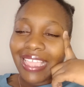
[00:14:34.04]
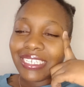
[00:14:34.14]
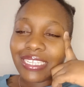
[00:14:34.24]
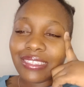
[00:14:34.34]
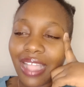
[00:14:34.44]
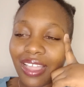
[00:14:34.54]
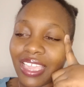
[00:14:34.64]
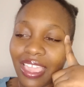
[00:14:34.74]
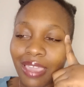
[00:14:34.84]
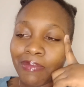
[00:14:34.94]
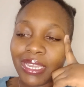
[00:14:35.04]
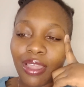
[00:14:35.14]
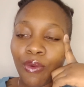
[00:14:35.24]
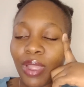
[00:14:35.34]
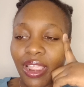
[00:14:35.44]
it's just not getting me
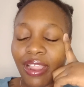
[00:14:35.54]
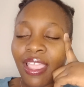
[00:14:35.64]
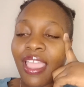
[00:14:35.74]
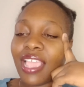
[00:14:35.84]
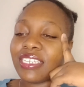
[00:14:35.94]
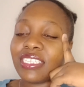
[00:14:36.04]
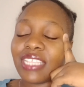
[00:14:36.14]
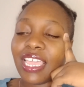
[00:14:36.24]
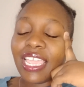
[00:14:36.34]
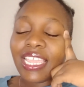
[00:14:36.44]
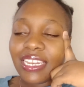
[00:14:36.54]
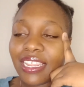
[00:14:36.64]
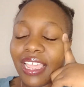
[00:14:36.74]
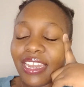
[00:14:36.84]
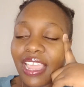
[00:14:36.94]
nowhere. It's just
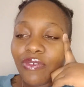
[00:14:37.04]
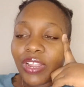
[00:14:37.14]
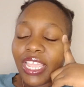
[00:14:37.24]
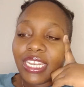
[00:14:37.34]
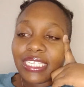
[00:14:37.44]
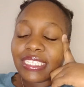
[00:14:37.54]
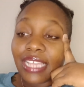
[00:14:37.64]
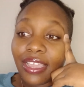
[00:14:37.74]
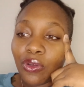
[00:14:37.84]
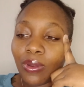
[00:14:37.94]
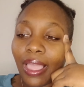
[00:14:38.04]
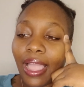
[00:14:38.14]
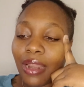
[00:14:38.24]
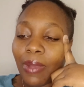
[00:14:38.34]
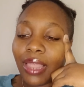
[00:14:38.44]
a never-ending cycle. Like,
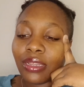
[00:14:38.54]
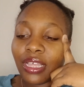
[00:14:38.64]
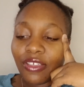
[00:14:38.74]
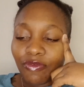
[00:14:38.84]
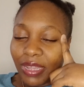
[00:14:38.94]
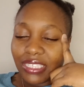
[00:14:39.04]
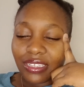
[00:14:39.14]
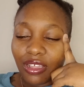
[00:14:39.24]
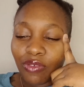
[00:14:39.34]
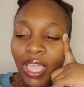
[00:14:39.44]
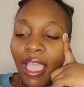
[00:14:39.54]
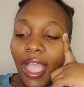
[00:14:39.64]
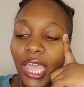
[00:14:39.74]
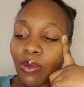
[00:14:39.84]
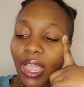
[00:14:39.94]
how do I love myself?
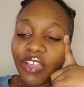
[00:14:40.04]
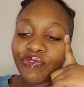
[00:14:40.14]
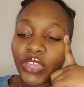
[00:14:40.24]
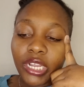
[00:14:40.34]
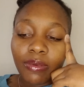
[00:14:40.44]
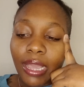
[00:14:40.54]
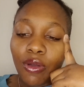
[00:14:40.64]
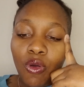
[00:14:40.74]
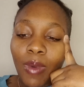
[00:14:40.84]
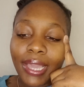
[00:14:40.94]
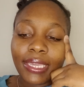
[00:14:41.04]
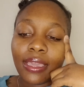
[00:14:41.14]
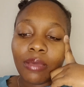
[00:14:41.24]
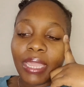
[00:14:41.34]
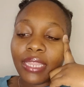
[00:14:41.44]
How do I figure out who I
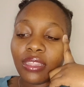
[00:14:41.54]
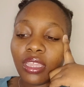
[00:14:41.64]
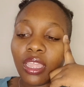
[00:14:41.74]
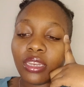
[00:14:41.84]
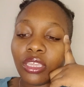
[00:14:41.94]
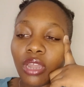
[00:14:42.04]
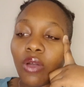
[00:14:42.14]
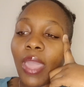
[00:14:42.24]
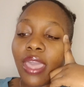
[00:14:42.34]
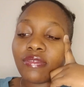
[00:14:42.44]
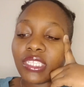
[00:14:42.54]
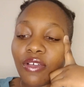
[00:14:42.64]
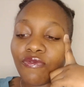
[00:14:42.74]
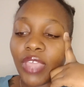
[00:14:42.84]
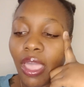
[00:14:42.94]
am and then, have
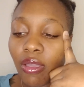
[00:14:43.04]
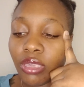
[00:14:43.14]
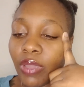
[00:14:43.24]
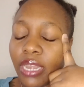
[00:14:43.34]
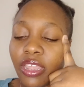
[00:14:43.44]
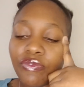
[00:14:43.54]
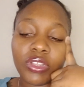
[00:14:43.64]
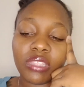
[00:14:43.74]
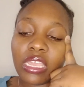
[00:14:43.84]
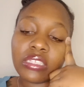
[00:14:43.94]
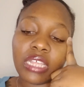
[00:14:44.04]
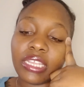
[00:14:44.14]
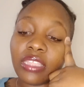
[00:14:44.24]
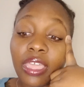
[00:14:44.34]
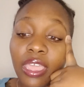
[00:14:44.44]
self-value and different things
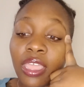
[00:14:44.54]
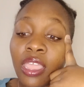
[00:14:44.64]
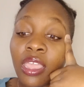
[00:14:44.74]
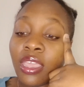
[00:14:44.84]
like that?